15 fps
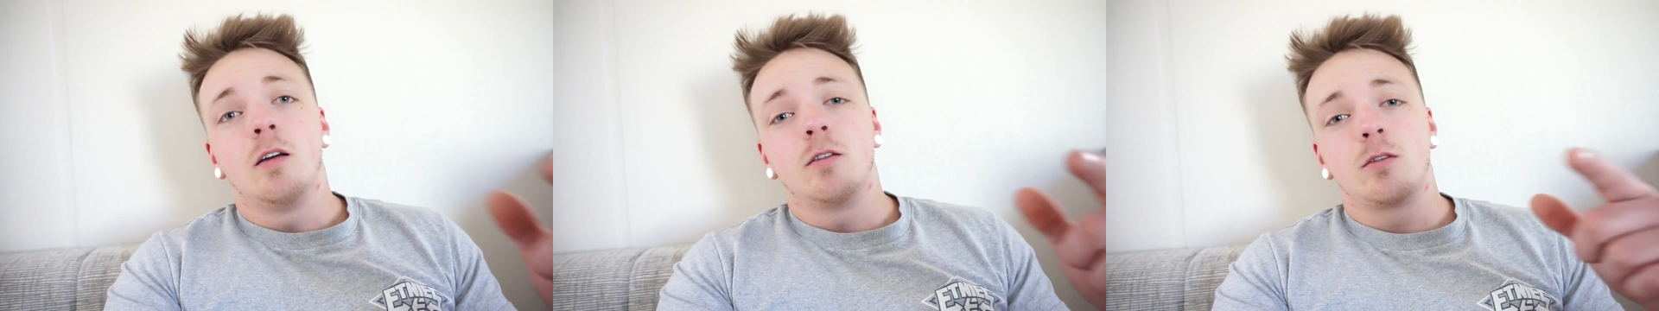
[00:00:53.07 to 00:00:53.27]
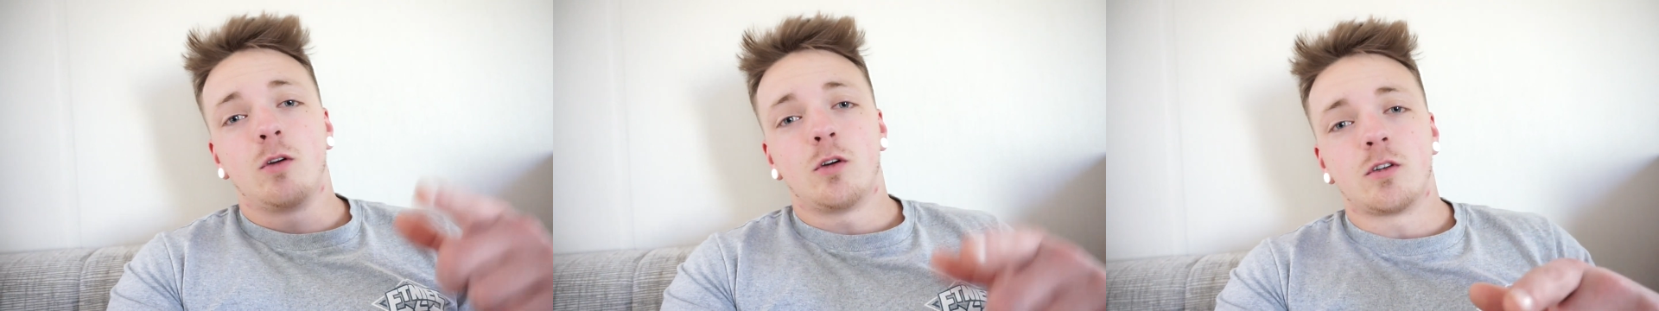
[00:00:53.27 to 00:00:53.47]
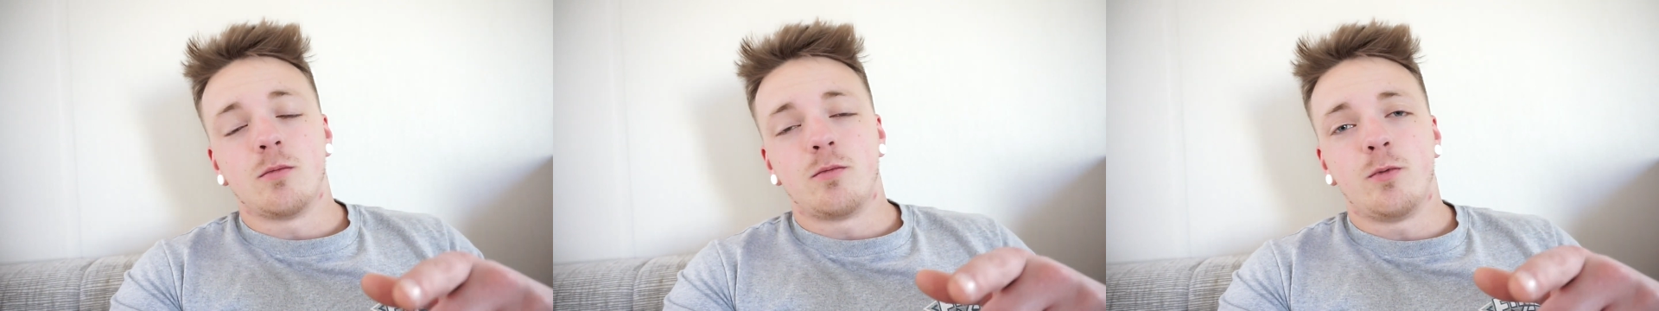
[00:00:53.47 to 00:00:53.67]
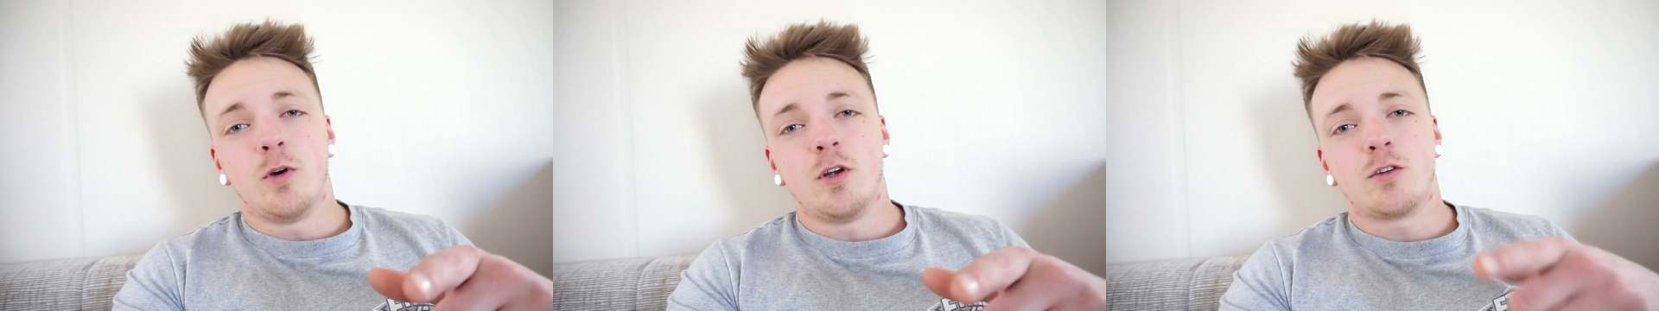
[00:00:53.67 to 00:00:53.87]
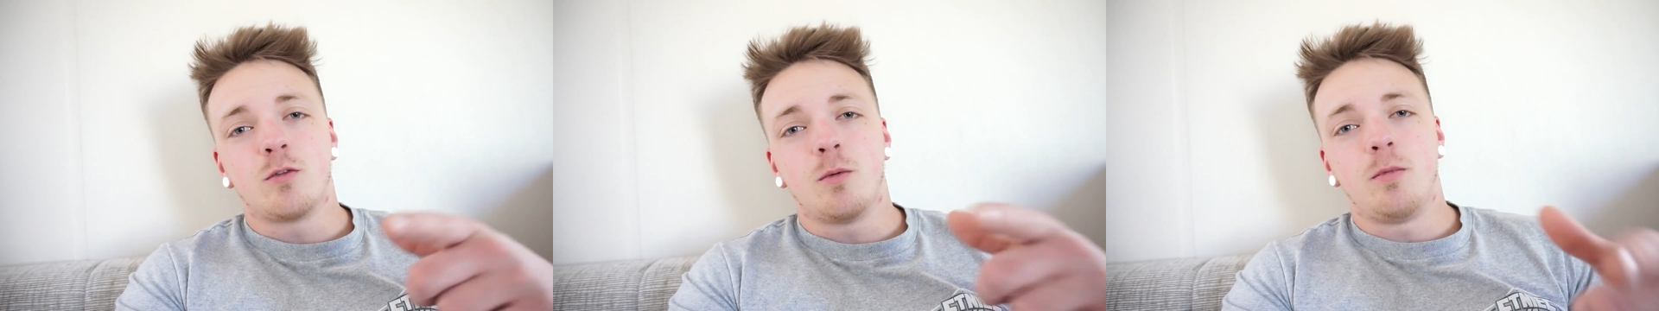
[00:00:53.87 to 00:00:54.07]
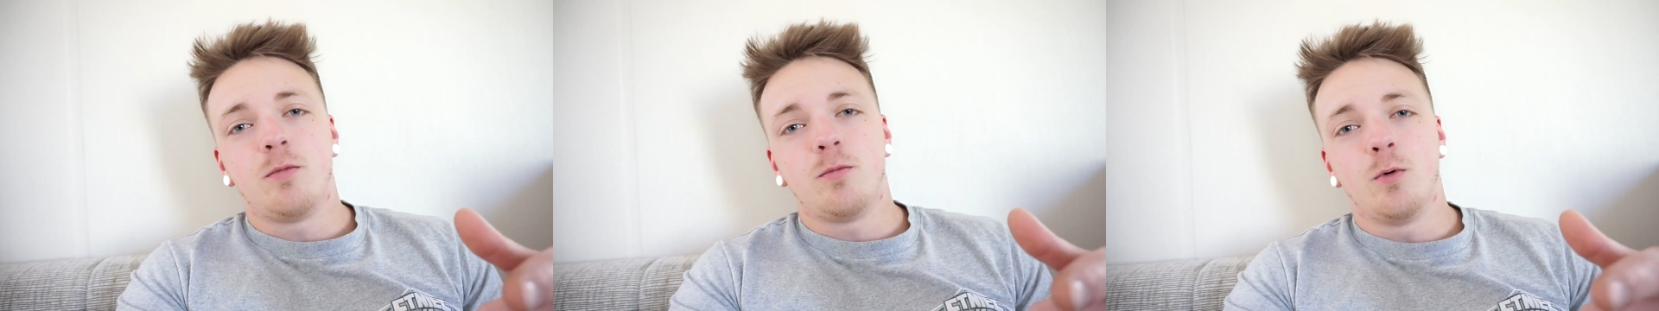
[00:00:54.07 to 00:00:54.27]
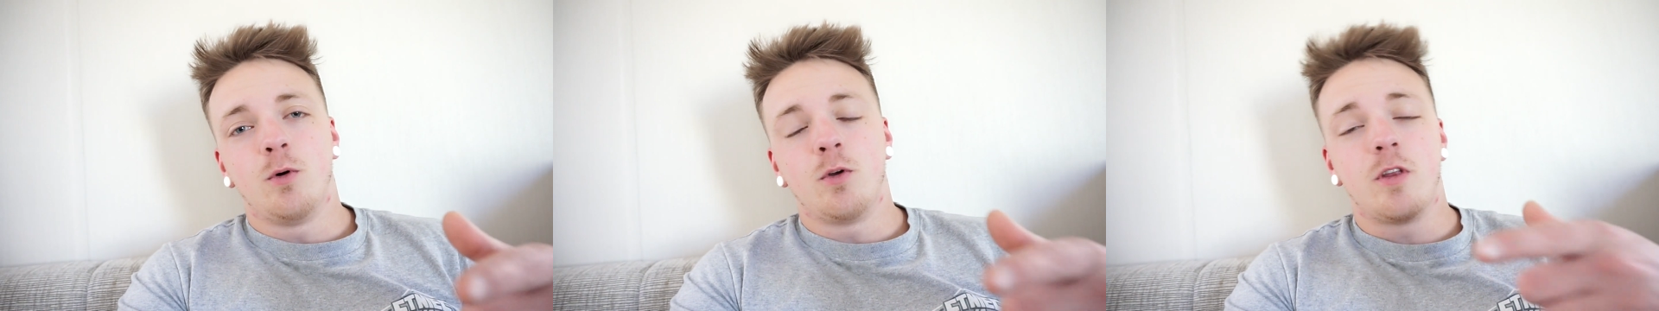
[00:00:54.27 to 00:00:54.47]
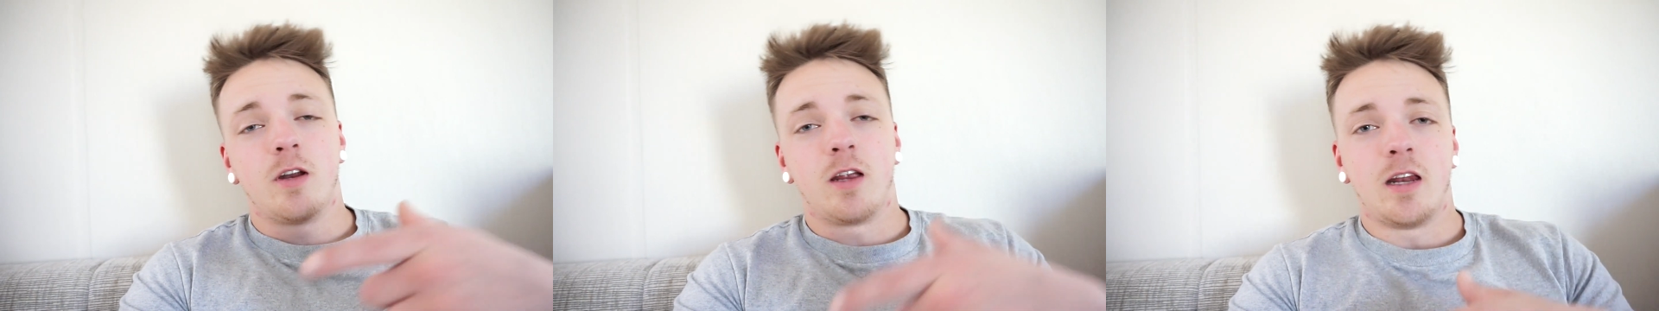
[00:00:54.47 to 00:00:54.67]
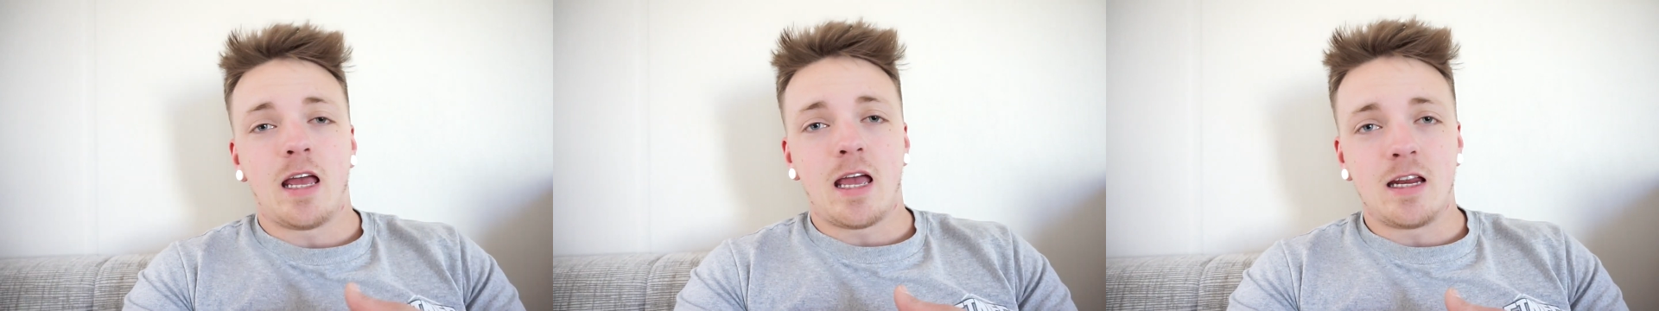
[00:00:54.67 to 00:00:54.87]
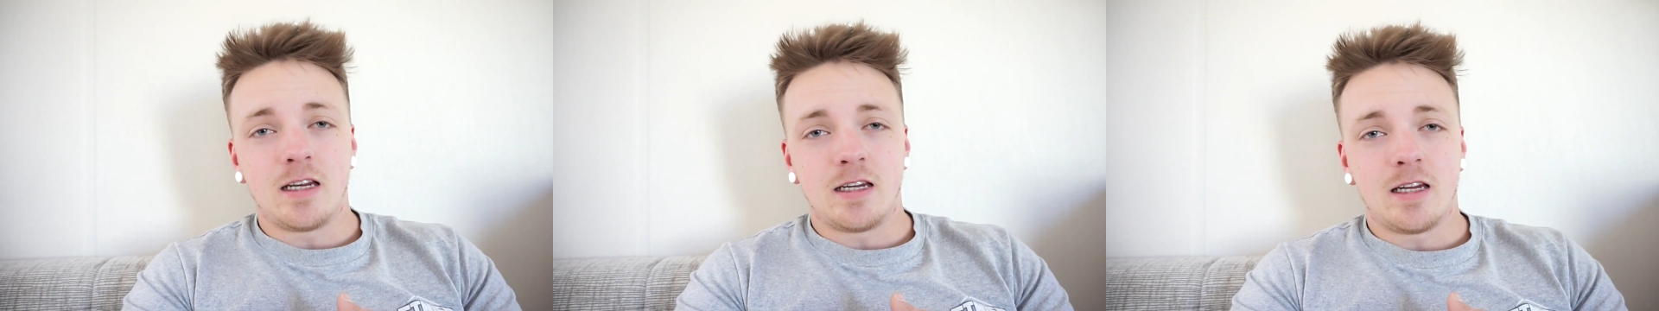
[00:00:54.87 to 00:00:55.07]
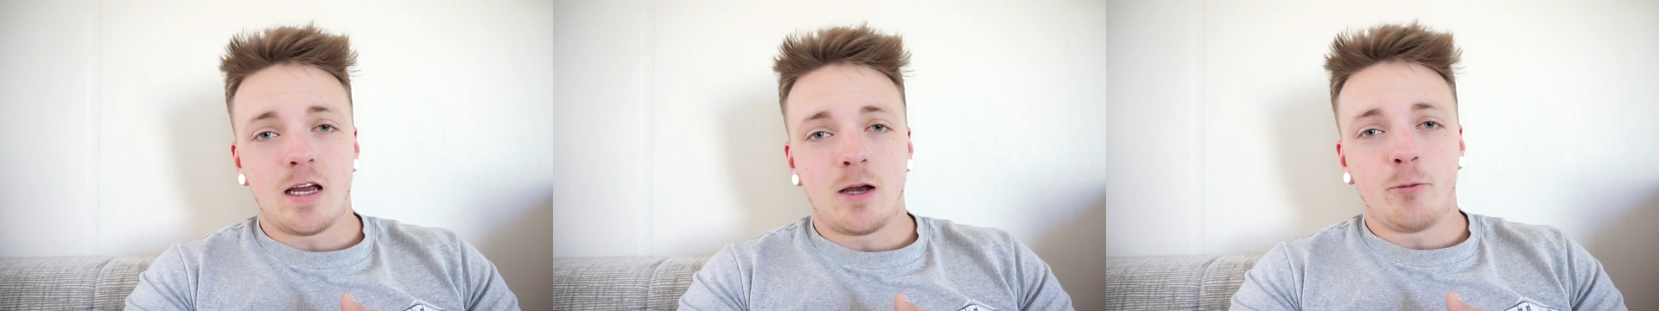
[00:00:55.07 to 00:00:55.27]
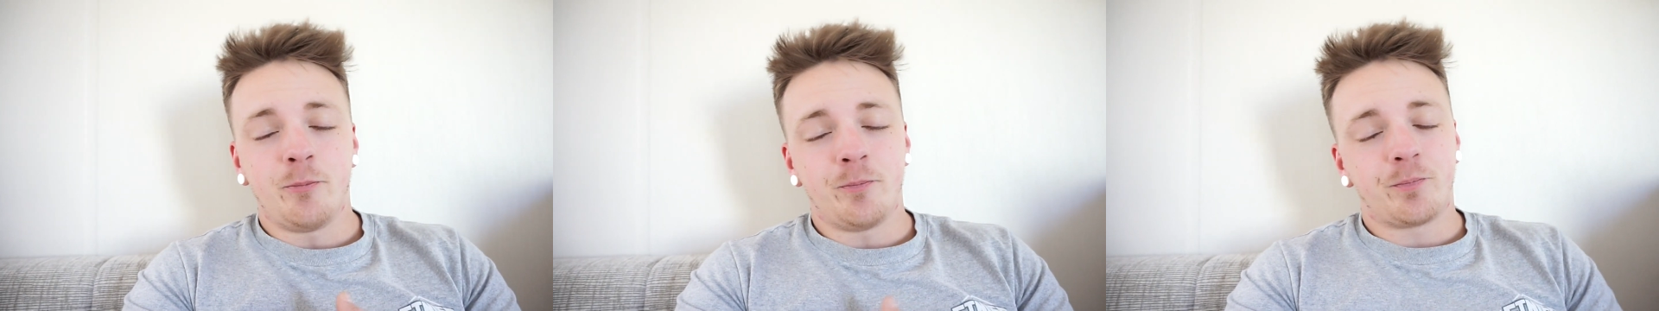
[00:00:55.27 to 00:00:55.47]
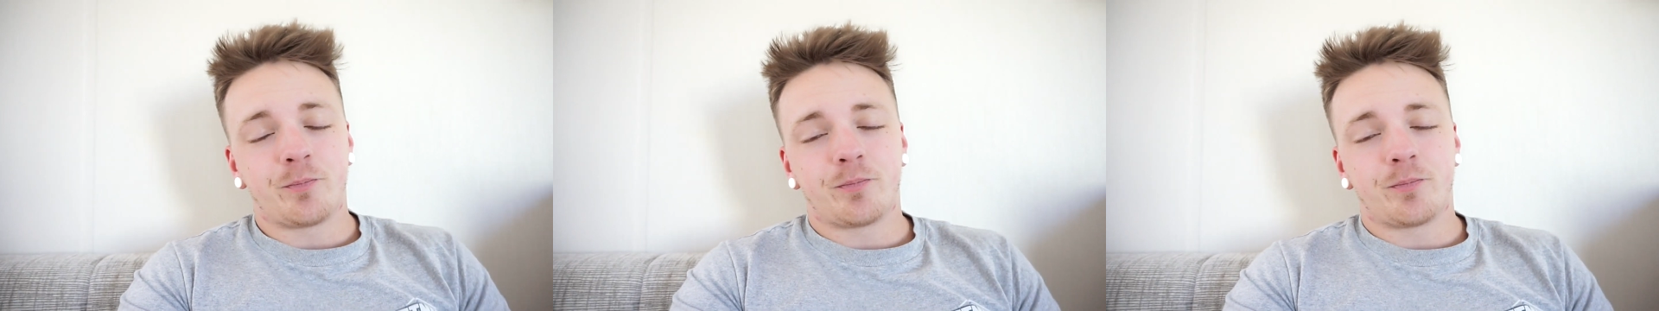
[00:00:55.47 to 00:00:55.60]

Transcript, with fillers: I've got some footage from before that I'm going to edit now.